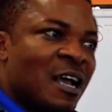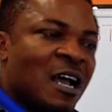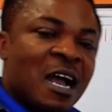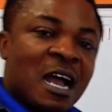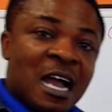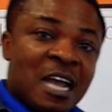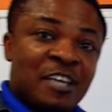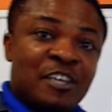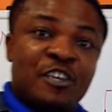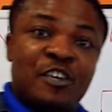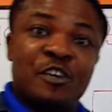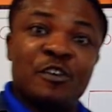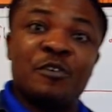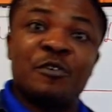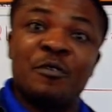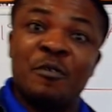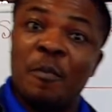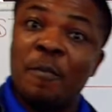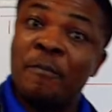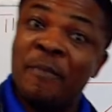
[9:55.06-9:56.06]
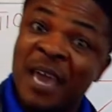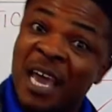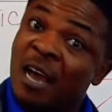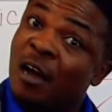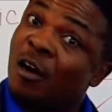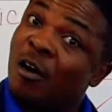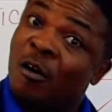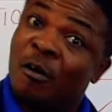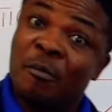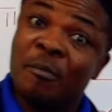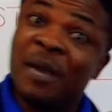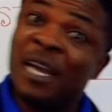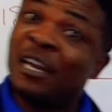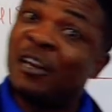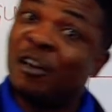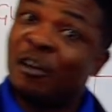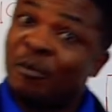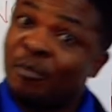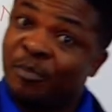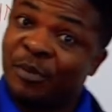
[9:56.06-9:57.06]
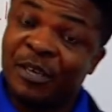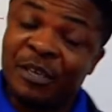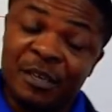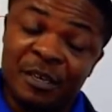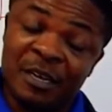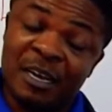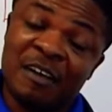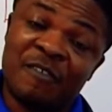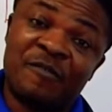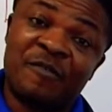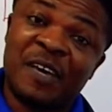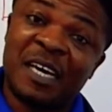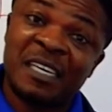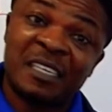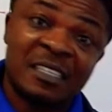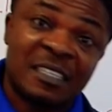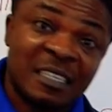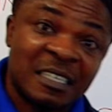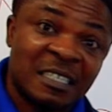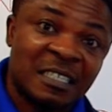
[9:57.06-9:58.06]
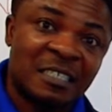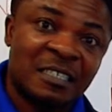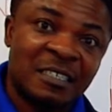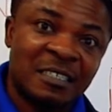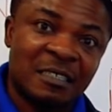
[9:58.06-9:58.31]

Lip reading: IQ may or may not be affected.